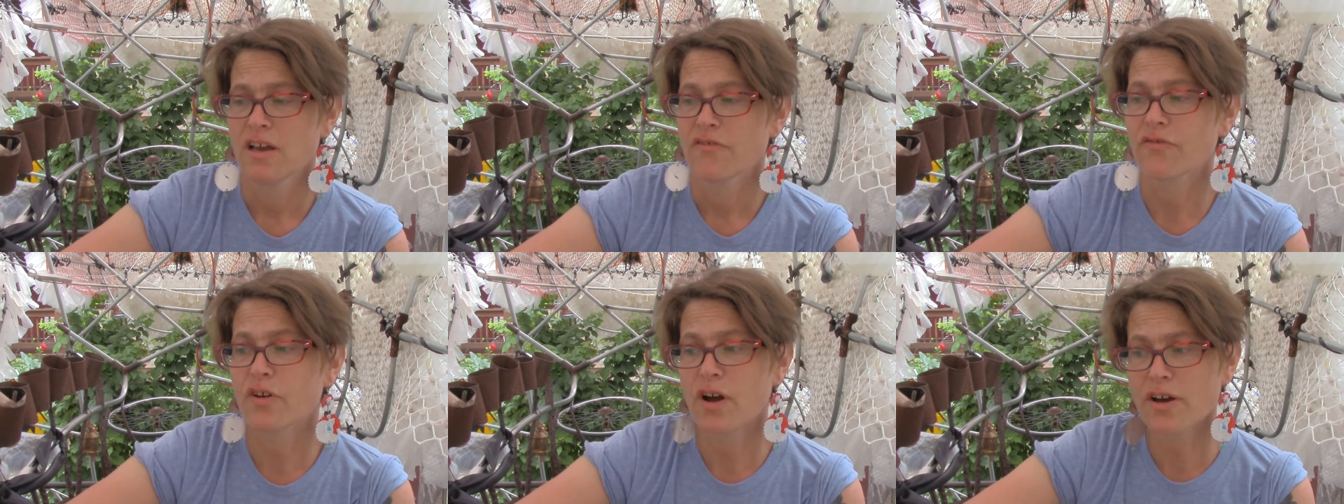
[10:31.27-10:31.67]

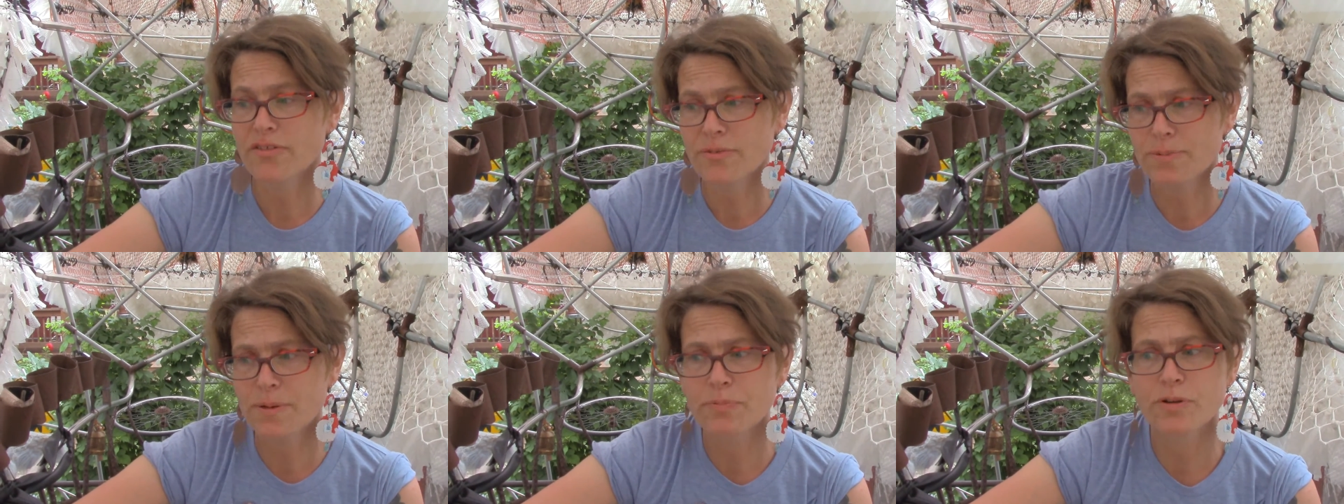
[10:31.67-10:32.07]
For
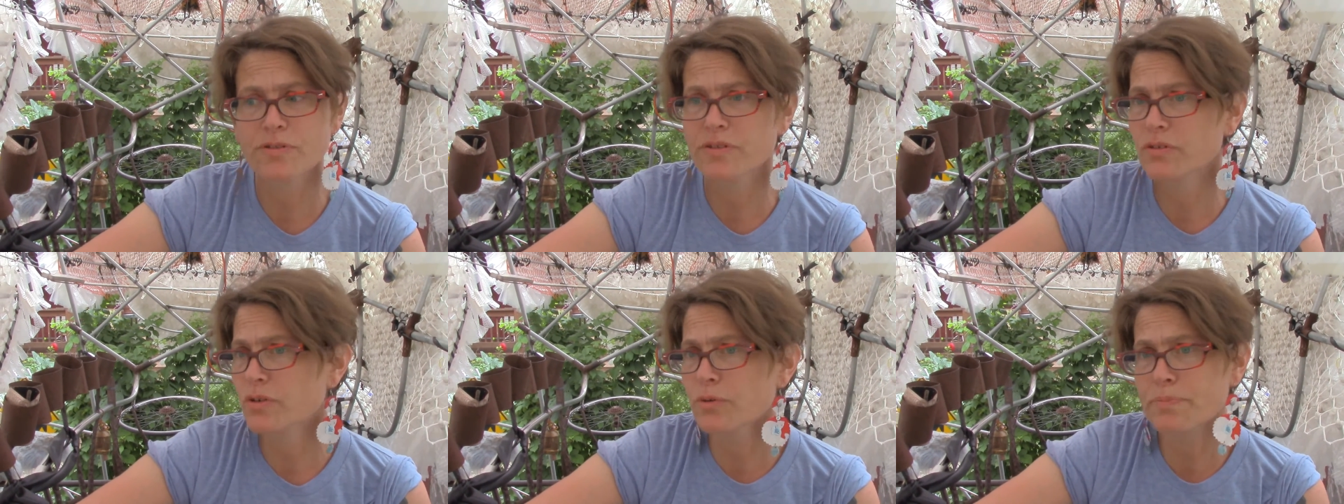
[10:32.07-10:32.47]
other people in
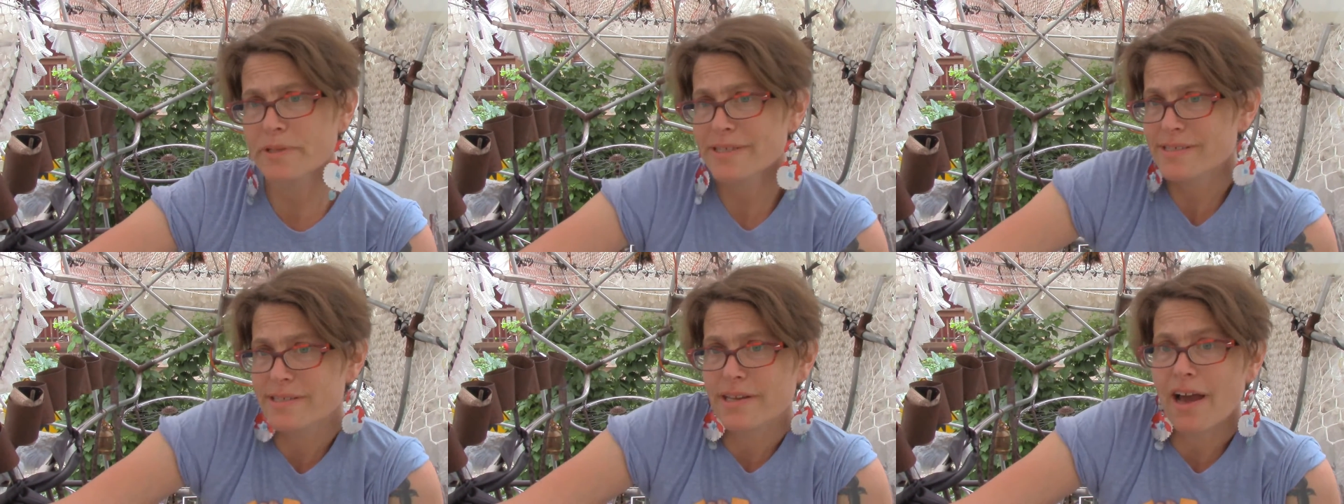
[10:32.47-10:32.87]
the group,
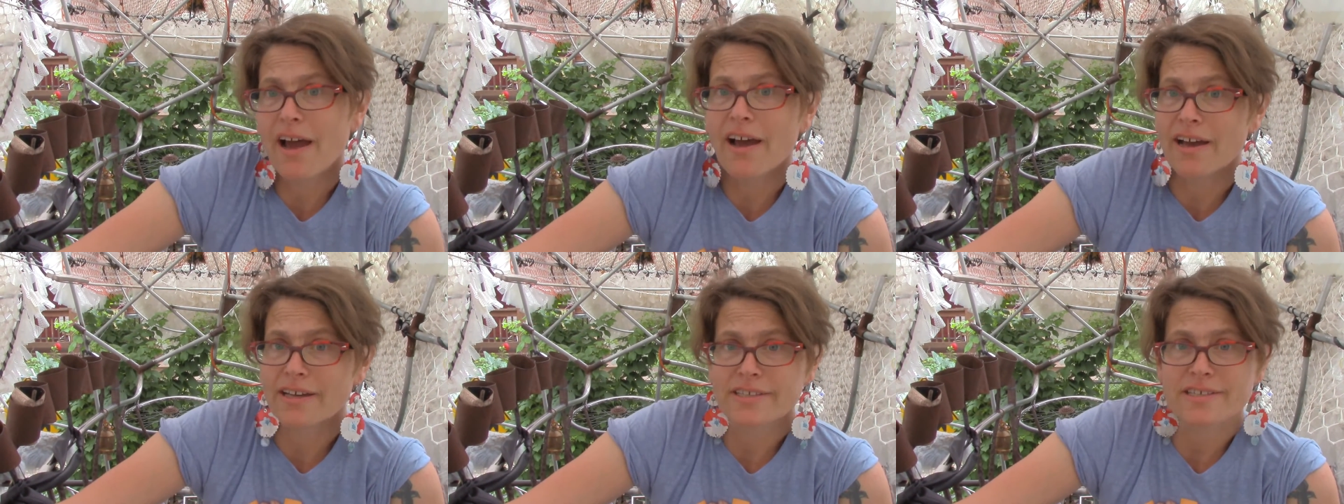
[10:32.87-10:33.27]
it's
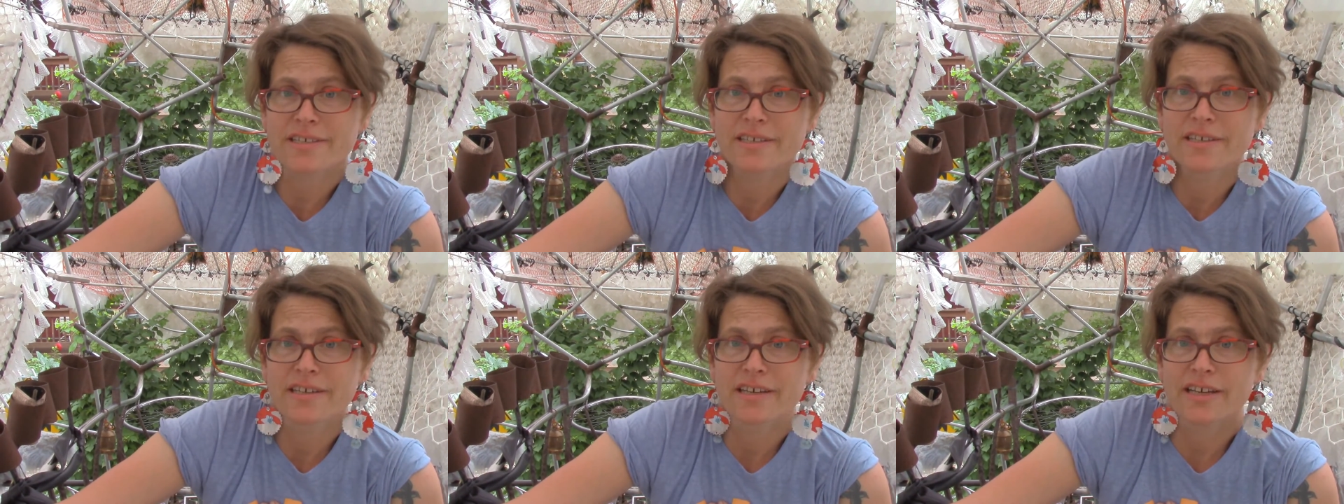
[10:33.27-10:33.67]
not.